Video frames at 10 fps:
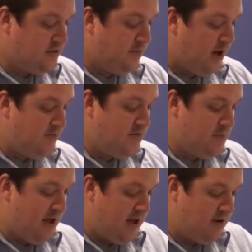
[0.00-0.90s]
depriving
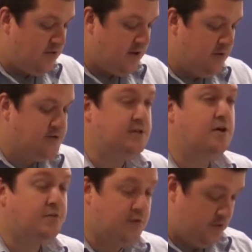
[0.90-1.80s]
the men of the county
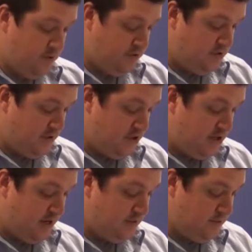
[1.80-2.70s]
of their goods and
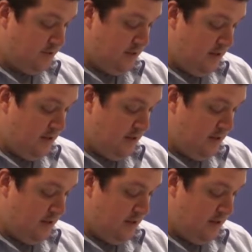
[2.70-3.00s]
chattels.